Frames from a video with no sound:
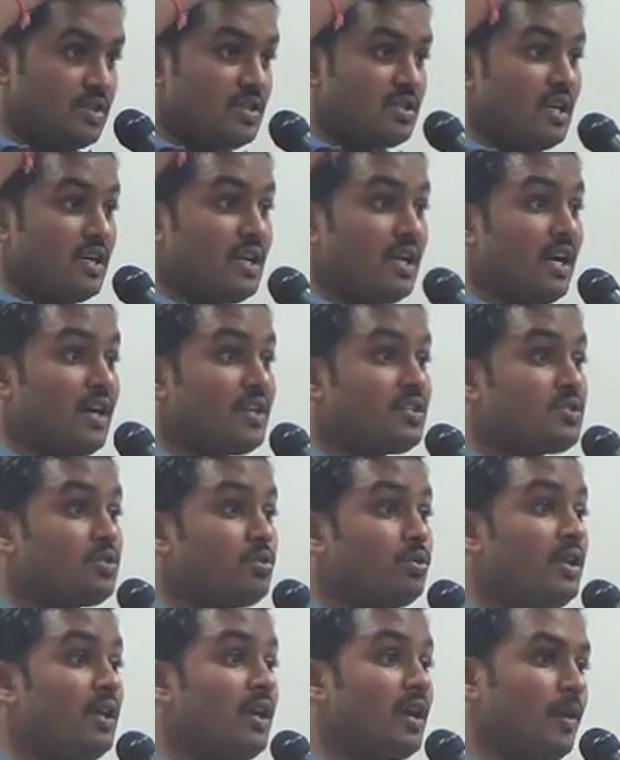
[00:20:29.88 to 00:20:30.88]
which is
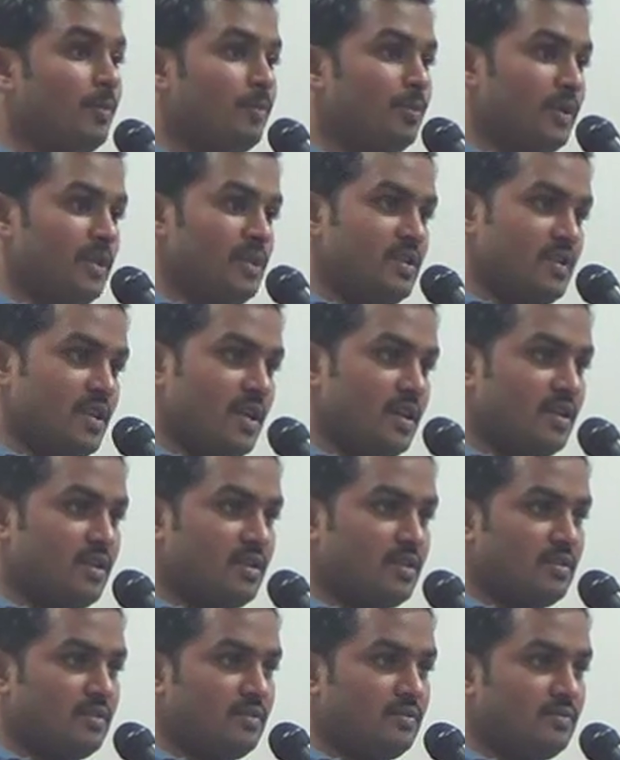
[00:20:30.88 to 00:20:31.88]
attached to the Companies Act.